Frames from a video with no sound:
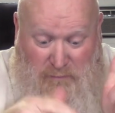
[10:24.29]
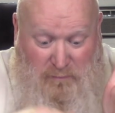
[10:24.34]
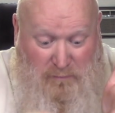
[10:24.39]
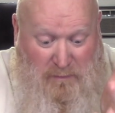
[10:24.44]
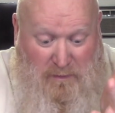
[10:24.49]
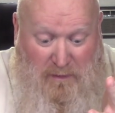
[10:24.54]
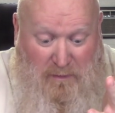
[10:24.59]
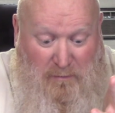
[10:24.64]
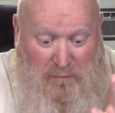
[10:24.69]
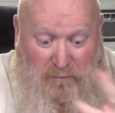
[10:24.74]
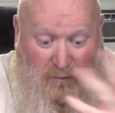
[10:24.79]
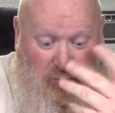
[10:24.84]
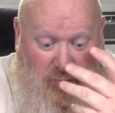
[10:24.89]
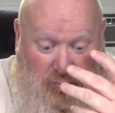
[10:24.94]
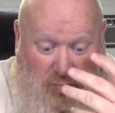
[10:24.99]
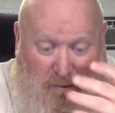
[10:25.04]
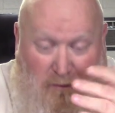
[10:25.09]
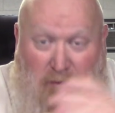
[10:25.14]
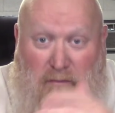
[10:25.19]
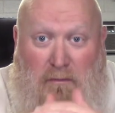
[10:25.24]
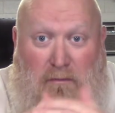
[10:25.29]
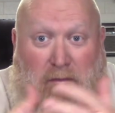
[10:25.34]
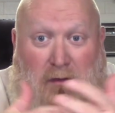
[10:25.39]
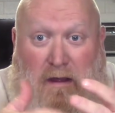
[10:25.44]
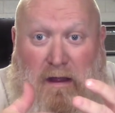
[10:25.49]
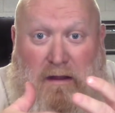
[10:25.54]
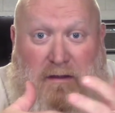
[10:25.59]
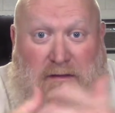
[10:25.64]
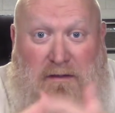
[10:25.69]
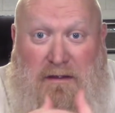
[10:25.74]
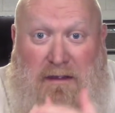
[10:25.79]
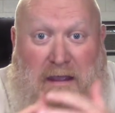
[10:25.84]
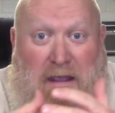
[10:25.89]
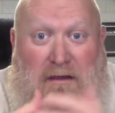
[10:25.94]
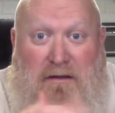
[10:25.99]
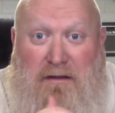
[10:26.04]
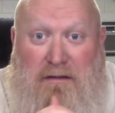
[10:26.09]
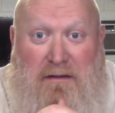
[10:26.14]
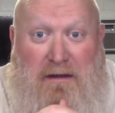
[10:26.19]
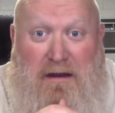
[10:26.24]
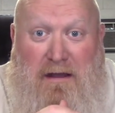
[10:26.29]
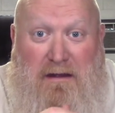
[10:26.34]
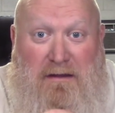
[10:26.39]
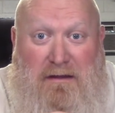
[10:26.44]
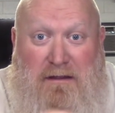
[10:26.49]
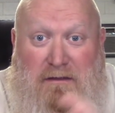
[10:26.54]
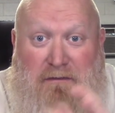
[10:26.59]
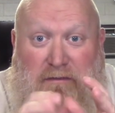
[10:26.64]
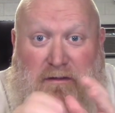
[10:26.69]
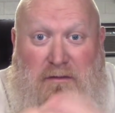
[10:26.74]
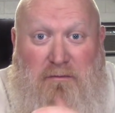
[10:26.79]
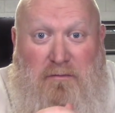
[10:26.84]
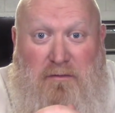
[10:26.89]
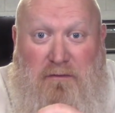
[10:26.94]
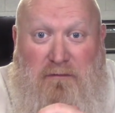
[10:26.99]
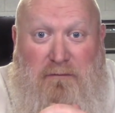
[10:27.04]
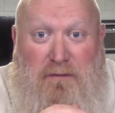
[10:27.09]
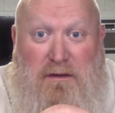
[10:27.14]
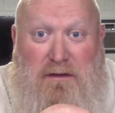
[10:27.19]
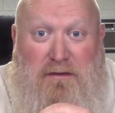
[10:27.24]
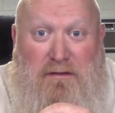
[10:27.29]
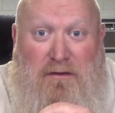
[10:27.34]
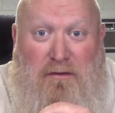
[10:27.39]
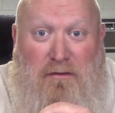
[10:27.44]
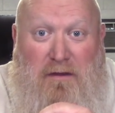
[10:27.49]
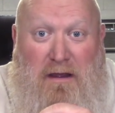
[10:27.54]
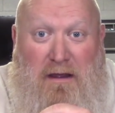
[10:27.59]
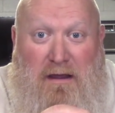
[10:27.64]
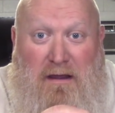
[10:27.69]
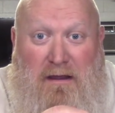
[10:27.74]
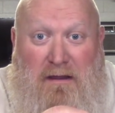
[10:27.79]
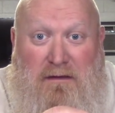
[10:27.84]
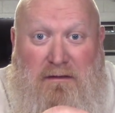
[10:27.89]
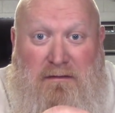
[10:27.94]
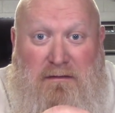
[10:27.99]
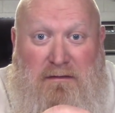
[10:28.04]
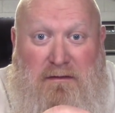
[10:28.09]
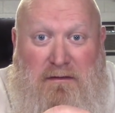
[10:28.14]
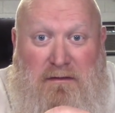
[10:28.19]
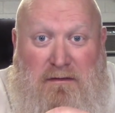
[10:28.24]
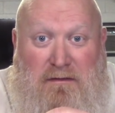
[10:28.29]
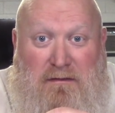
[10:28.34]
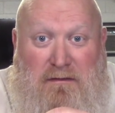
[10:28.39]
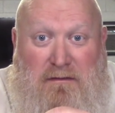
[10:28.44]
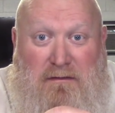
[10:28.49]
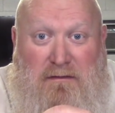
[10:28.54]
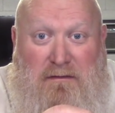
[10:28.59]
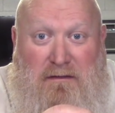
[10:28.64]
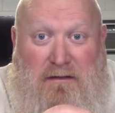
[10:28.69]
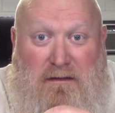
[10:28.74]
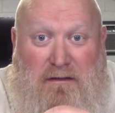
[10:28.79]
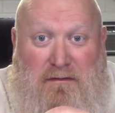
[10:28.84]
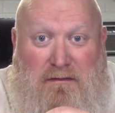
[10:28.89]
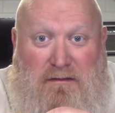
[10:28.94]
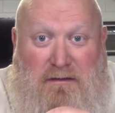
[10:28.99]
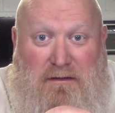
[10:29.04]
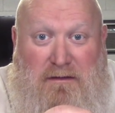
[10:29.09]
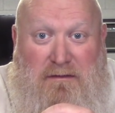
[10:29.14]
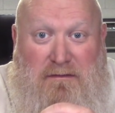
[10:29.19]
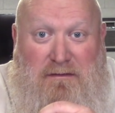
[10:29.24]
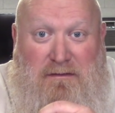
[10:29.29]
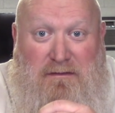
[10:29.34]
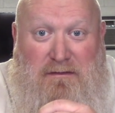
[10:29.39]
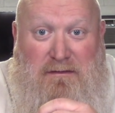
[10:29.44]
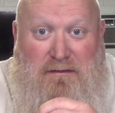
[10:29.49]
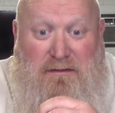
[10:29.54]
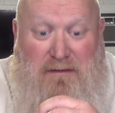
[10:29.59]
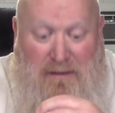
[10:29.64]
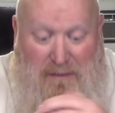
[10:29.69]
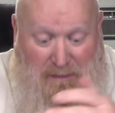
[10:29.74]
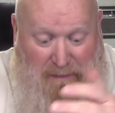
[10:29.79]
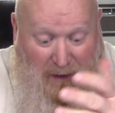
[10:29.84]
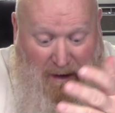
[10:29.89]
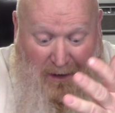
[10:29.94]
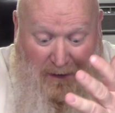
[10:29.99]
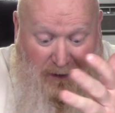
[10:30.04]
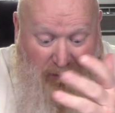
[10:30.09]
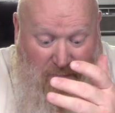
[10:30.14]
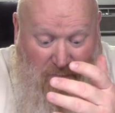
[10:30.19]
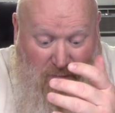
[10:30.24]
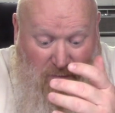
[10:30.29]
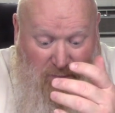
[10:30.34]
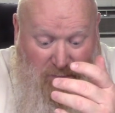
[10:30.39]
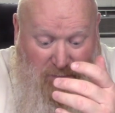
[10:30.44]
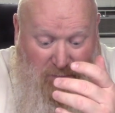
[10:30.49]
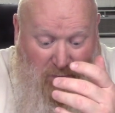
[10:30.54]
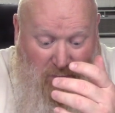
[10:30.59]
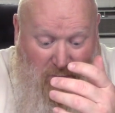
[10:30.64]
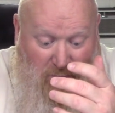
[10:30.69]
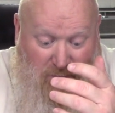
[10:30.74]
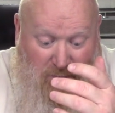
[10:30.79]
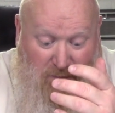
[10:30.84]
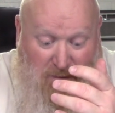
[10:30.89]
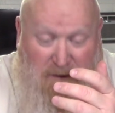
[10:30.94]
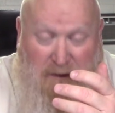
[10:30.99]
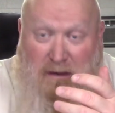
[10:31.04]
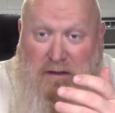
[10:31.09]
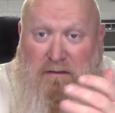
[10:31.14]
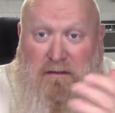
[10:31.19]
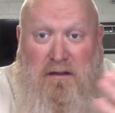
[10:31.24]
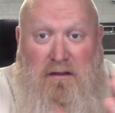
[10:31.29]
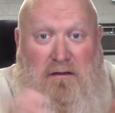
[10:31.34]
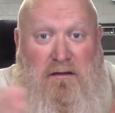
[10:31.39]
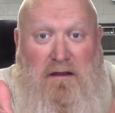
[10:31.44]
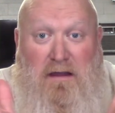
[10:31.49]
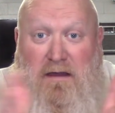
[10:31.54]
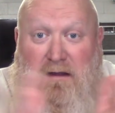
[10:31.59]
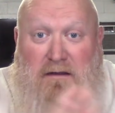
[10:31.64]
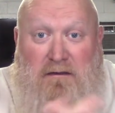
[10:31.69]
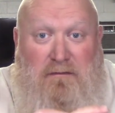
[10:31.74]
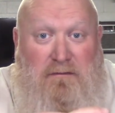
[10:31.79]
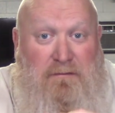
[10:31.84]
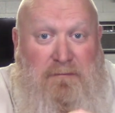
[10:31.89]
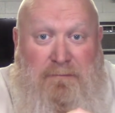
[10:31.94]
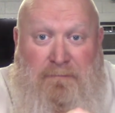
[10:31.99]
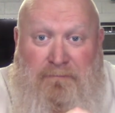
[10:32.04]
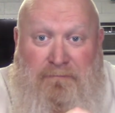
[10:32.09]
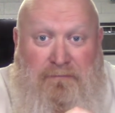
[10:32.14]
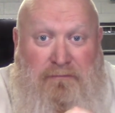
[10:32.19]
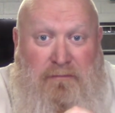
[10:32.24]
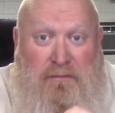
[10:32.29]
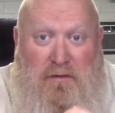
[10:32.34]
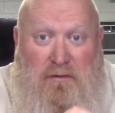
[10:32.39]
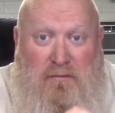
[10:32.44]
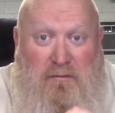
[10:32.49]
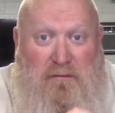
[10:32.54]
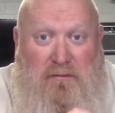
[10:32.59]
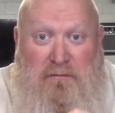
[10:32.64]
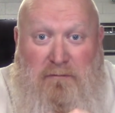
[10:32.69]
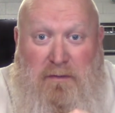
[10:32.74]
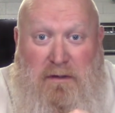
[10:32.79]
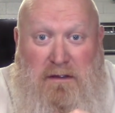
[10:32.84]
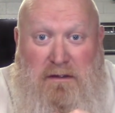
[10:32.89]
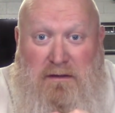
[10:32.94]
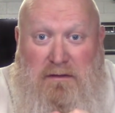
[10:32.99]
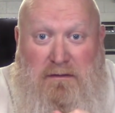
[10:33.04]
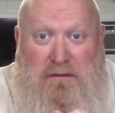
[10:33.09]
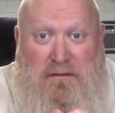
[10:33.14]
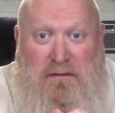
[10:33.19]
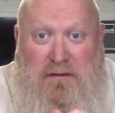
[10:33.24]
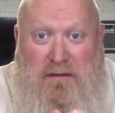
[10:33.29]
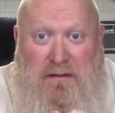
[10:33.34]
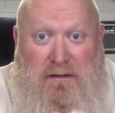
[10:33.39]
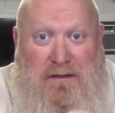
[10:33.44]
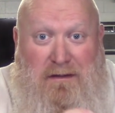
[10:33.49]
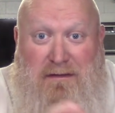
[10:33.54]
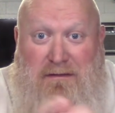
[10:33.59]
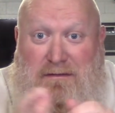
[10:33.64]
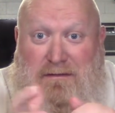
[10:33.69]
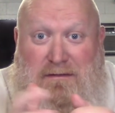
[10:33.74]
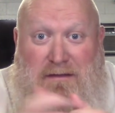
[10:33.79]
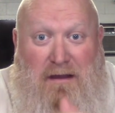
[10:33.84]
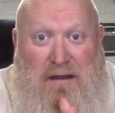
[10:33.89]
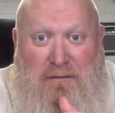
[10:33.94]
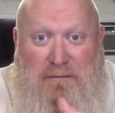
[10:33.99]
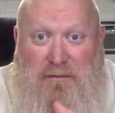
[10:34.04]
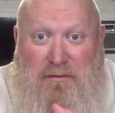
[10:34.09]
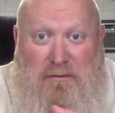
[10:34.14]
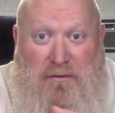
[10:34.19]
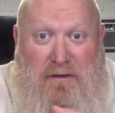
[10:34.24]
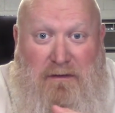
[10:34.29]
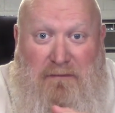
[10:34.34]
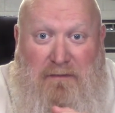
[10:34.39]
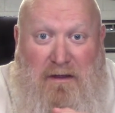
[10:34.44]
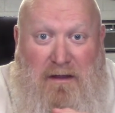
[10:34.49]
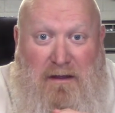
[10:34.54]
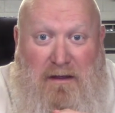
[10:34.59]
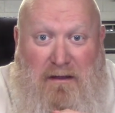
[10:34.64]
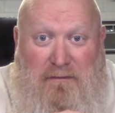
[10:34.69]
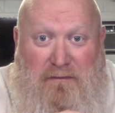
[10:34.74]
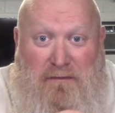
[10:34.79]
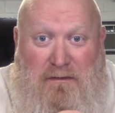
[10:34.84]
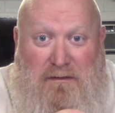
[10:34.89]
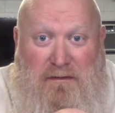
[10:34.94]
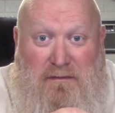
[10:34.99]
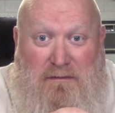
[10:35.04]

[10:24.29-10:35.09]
that my, the county that I live in would have been so high in the list in the state. I never would have thought that South Carolina would have been in the top 25.